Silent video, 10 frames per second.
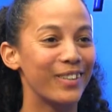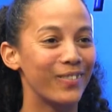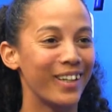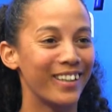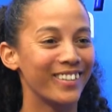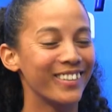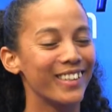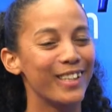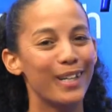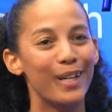final
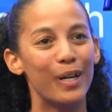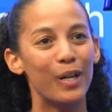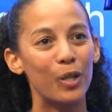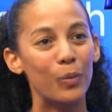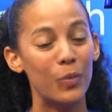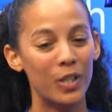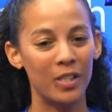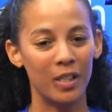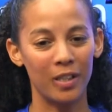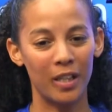this
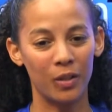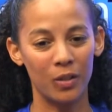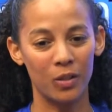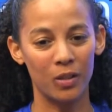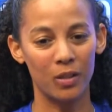year. That is